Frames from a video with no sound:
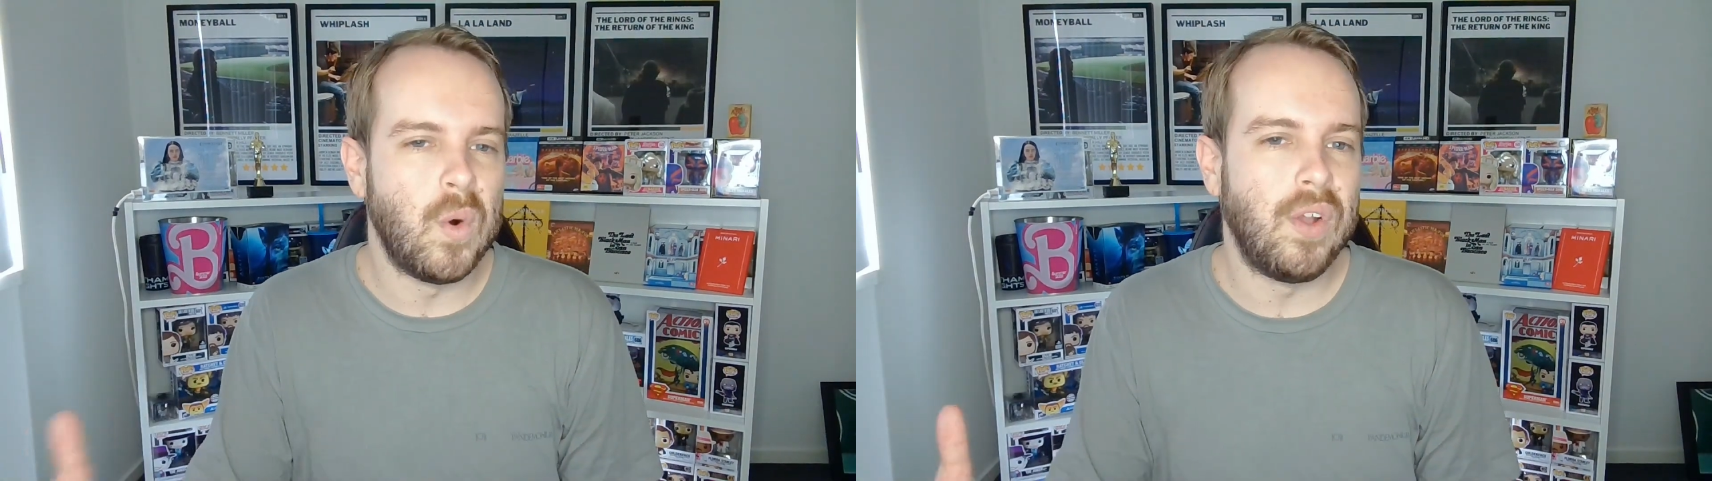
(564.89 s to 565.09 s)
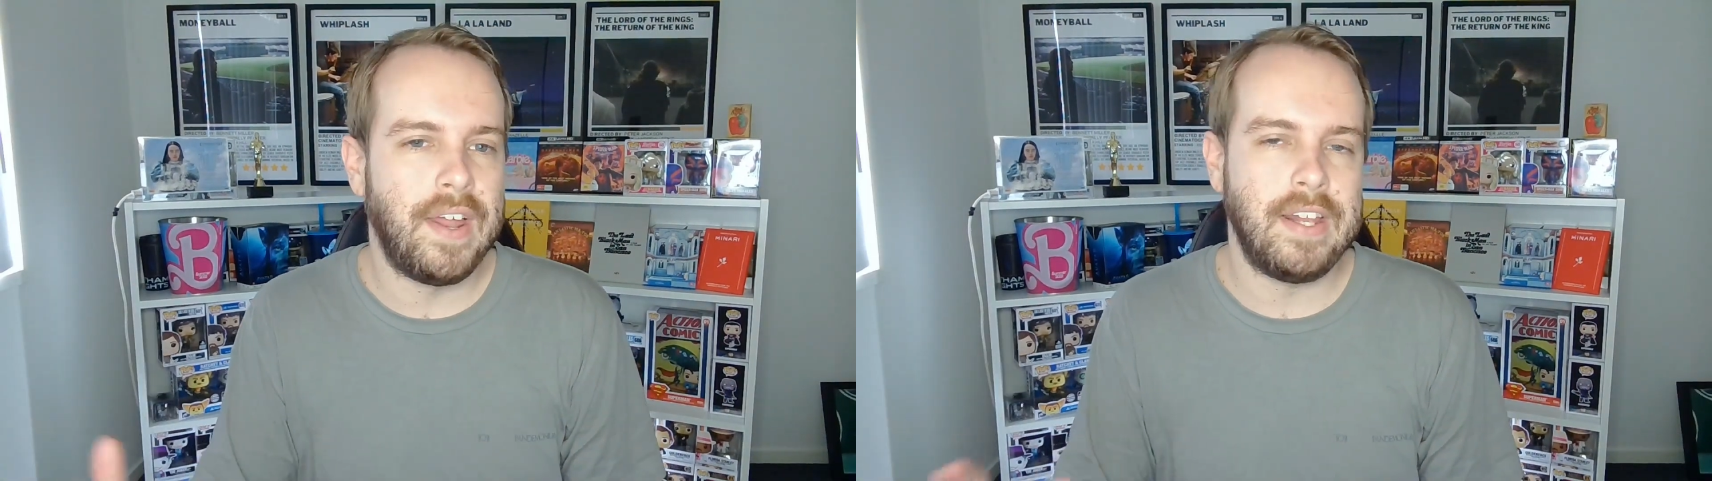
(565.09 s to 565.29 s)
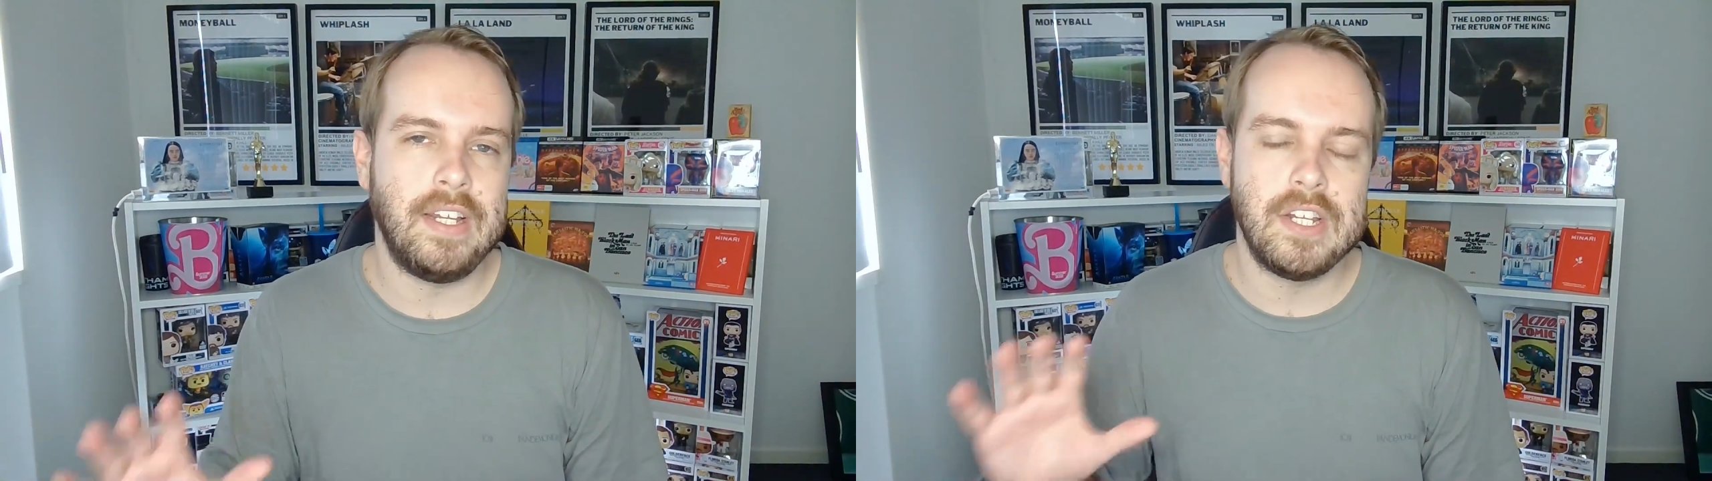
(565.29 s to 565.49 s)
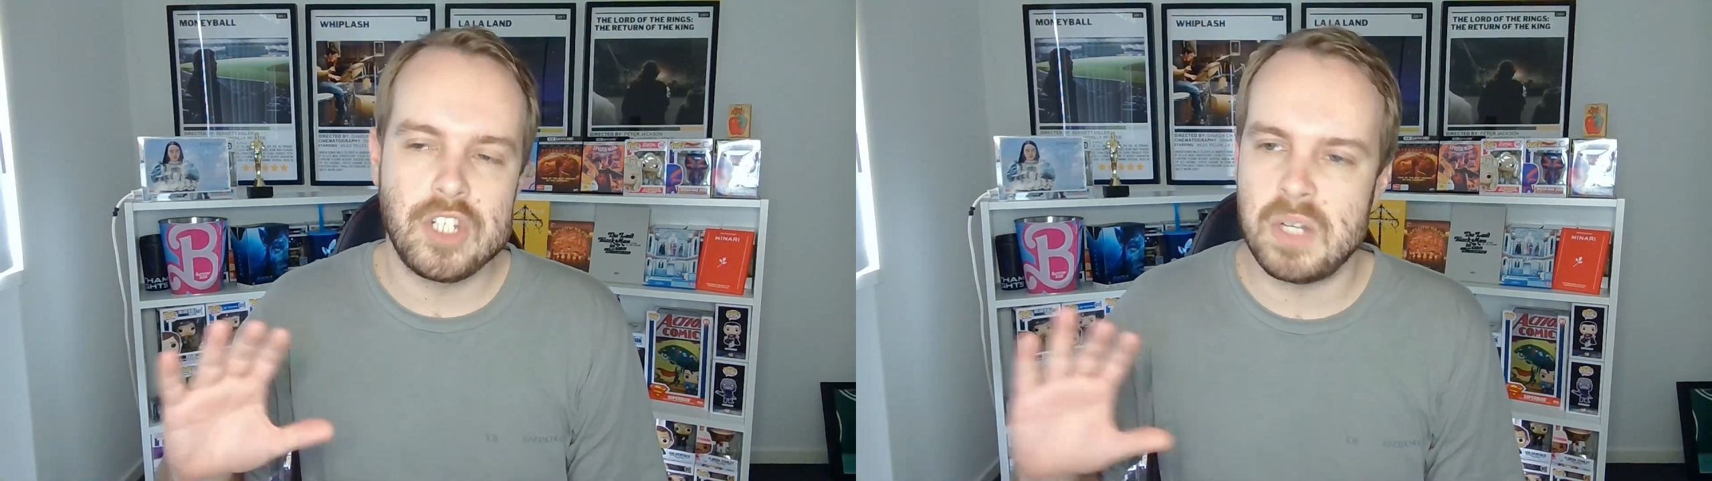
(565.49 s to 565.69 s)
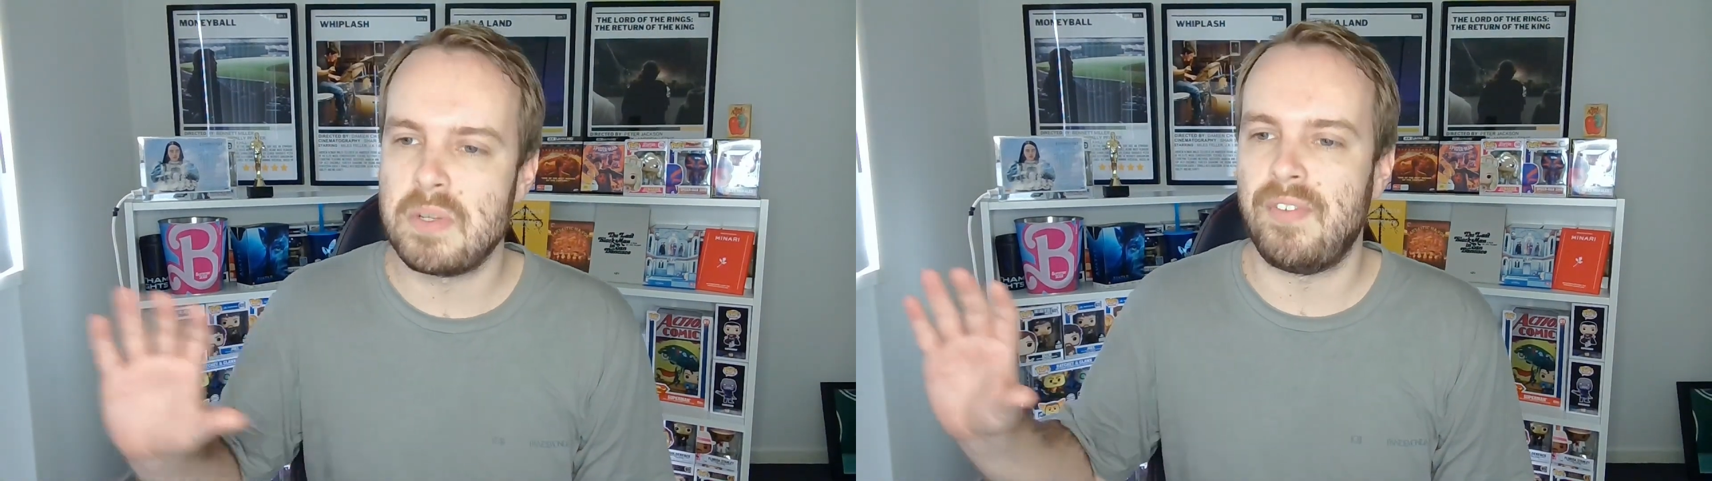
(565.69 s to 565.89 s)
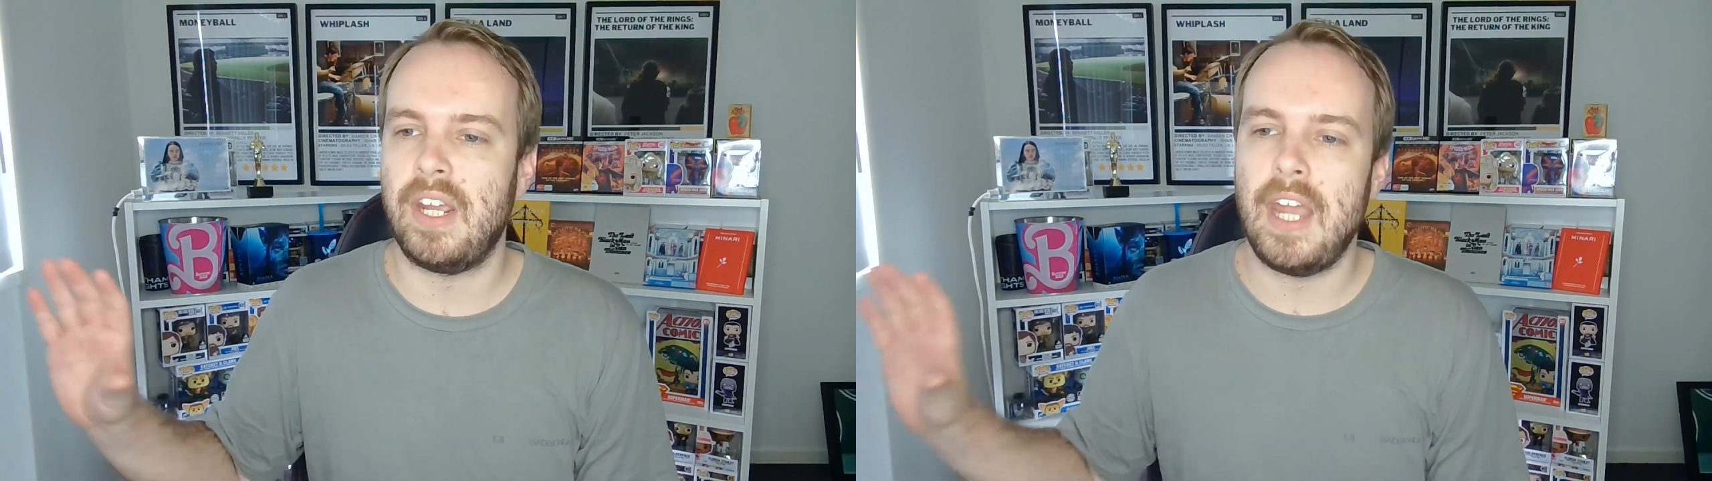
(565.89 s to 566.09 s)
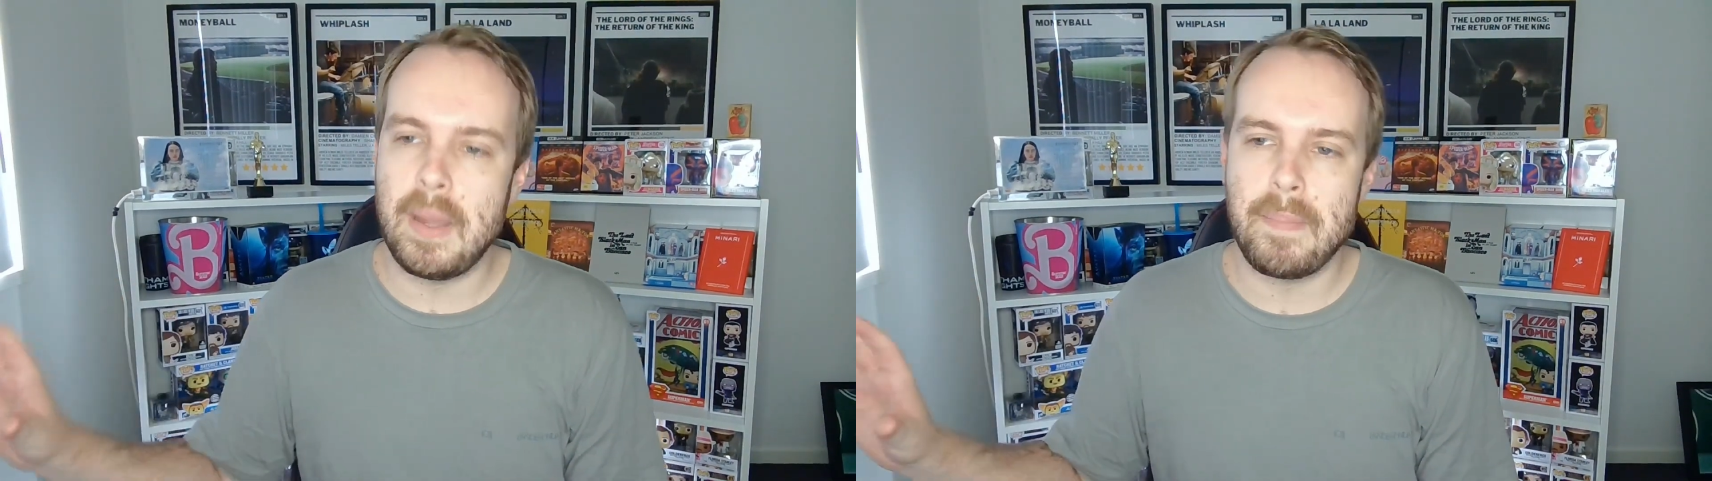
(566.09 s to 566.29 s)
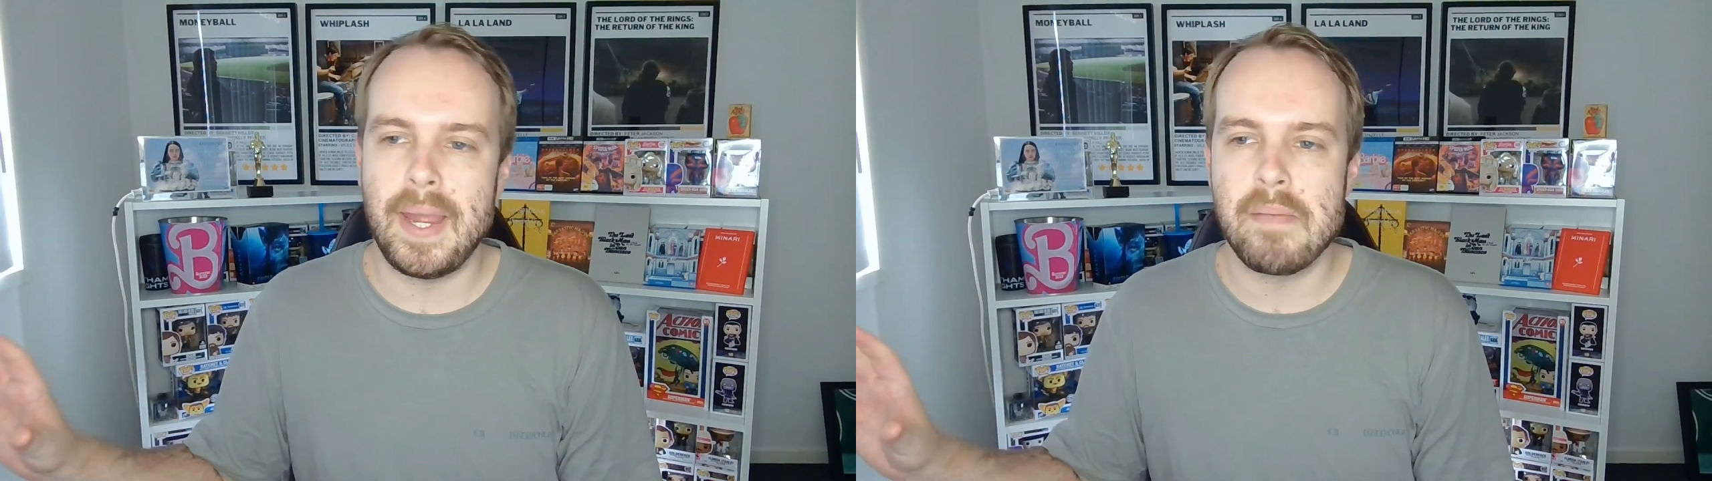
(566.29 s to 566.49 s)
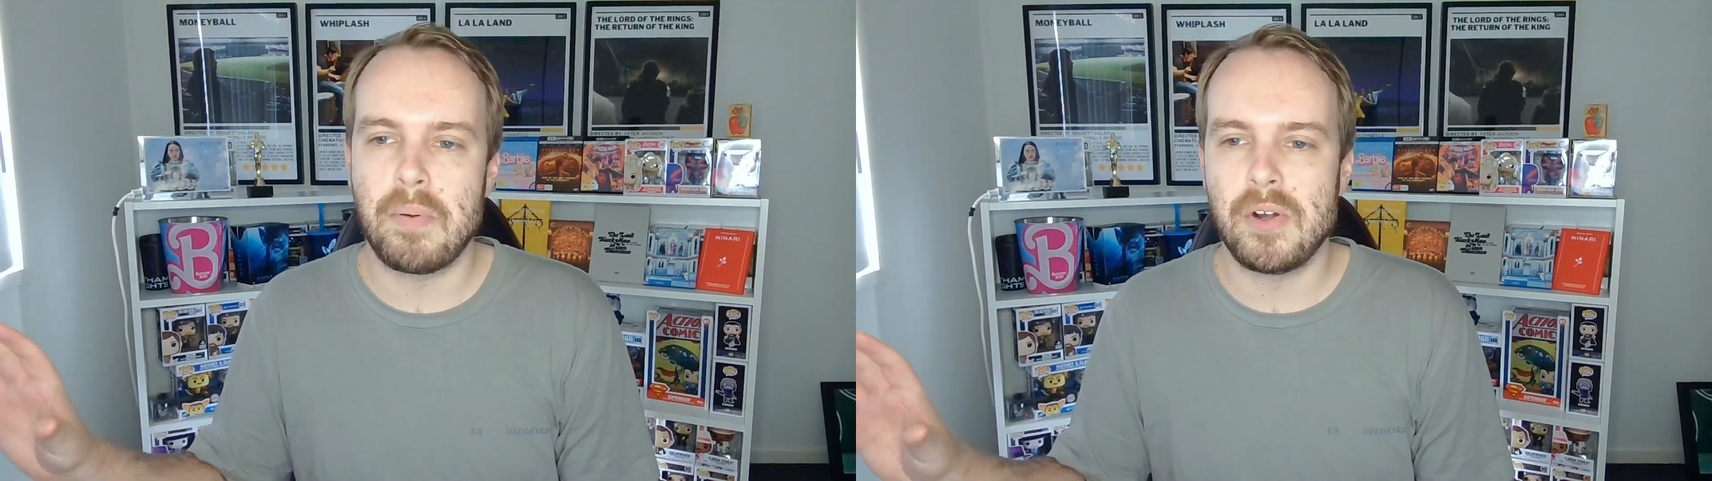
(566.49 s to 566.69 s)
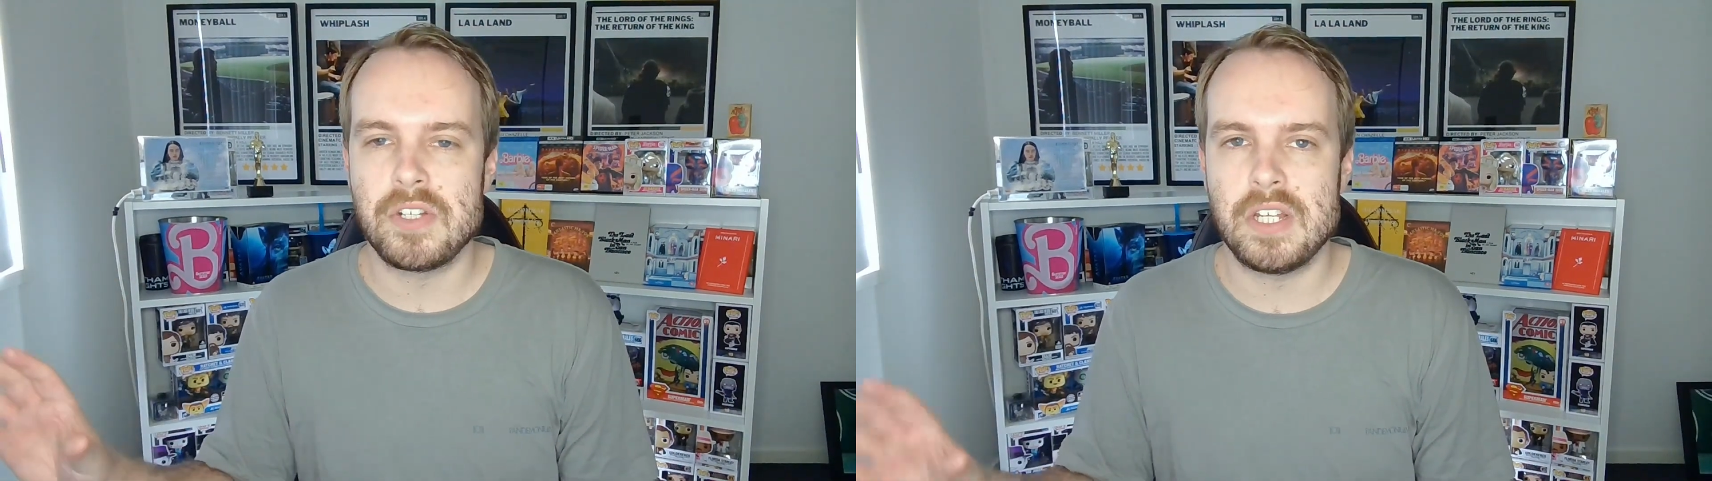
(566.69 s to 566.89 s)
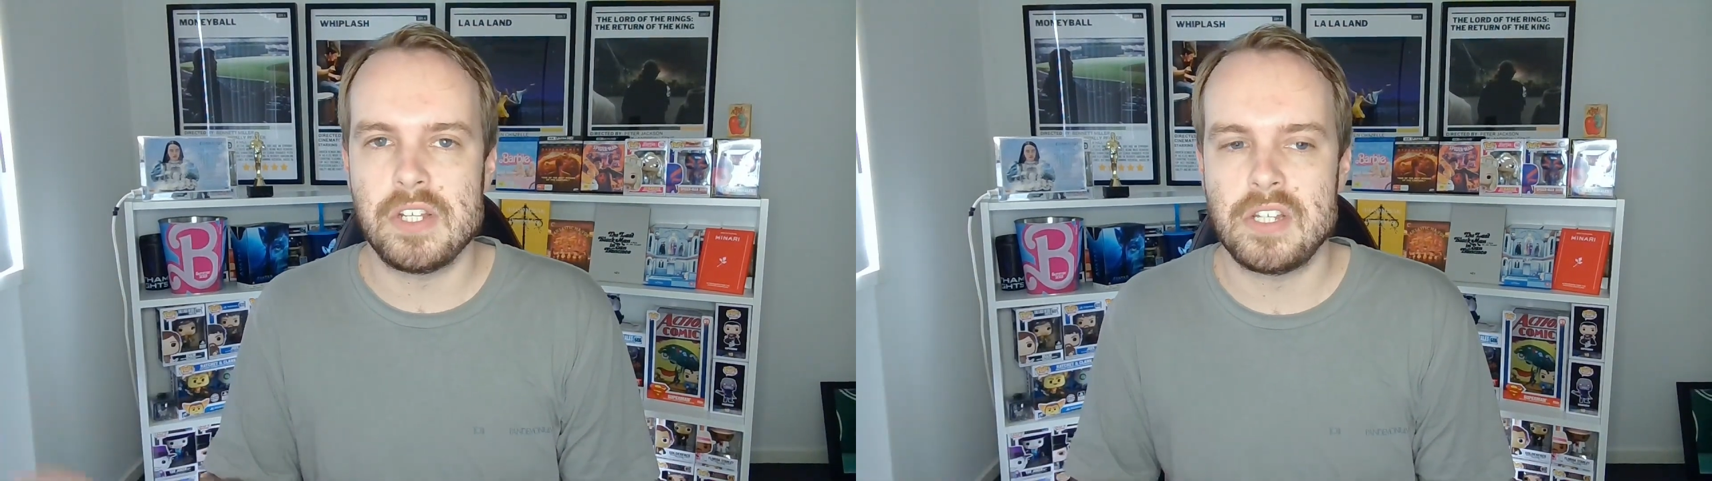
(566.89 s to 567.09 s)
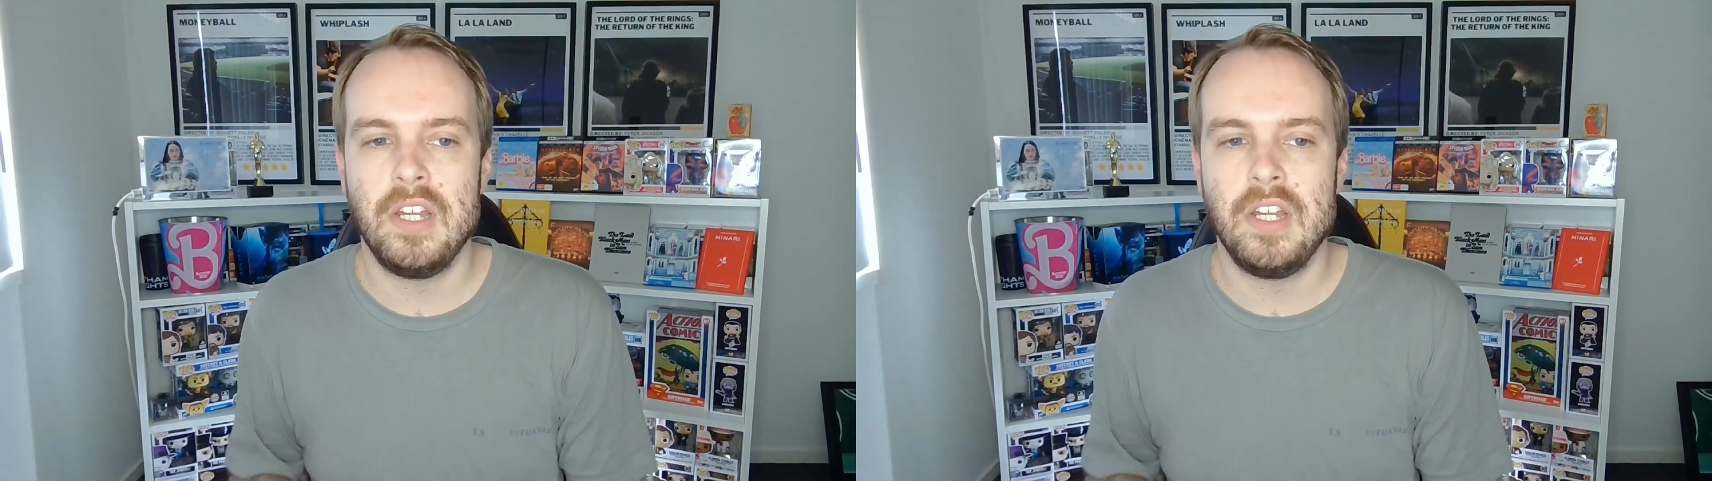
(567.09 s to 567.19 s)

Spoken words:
lately in terms of a campaign process